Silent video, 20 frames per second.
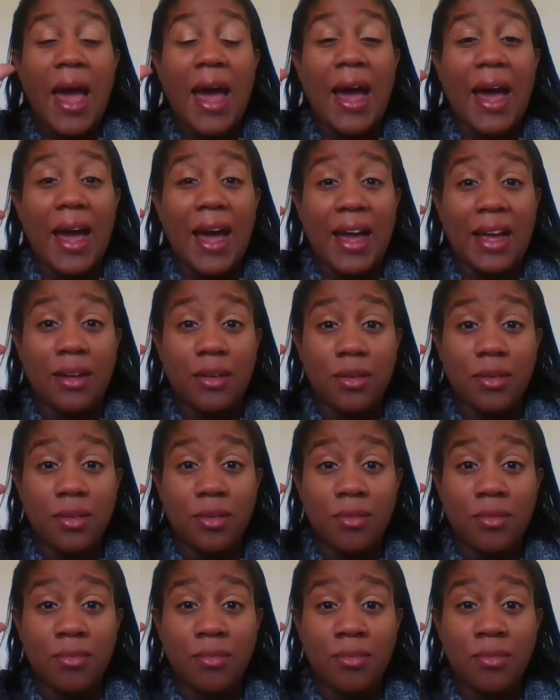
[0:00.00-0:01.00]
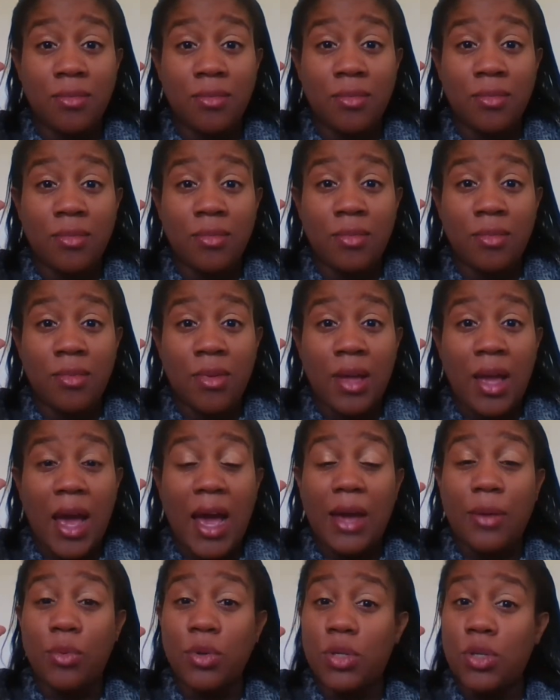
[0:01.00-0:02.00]
And
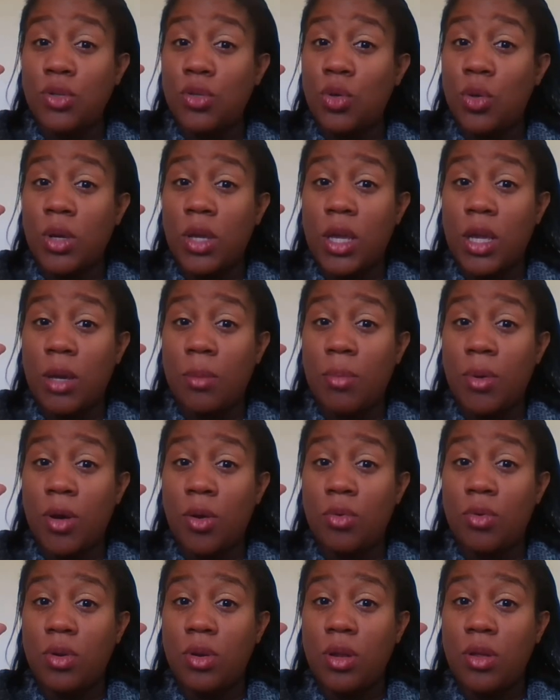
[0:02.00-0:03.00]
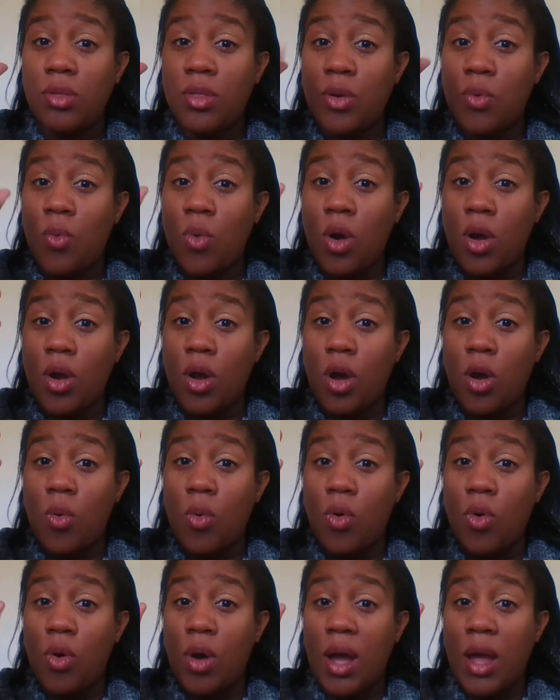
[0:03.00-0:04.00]
I wasn't talking about the 1
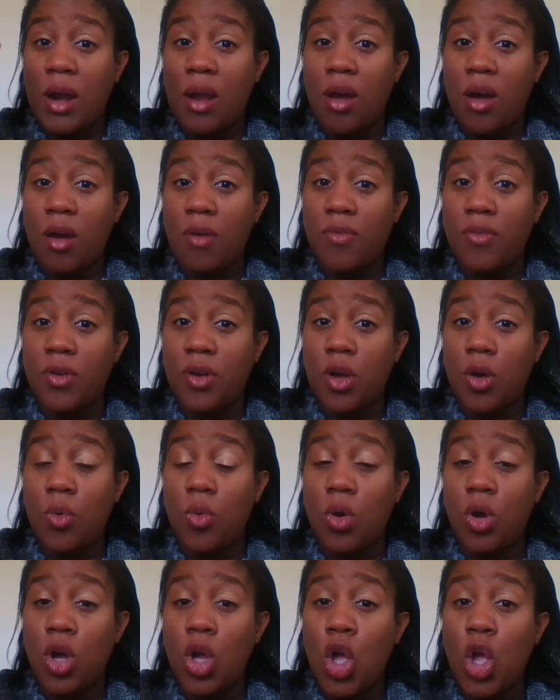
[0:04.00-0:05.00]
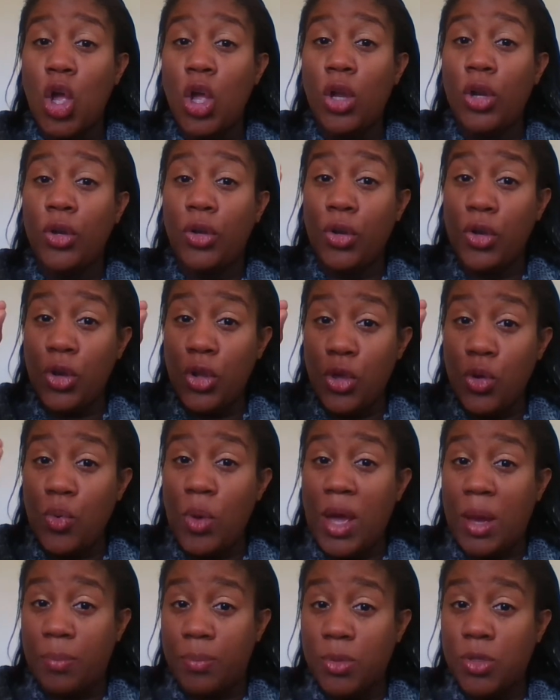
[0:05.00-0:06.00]
hour and half an hour
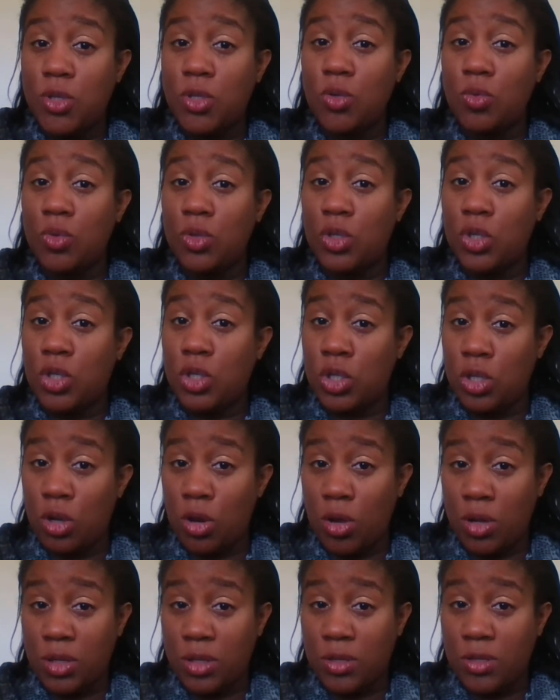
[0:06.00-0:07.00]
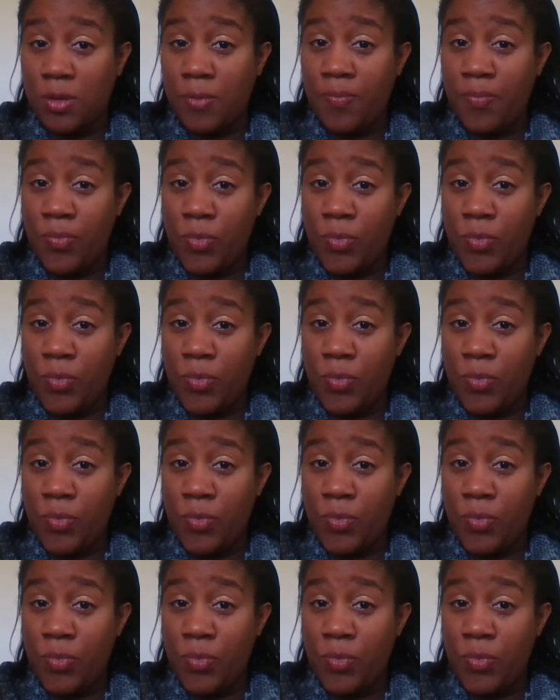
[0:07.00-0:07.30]
new episode slot.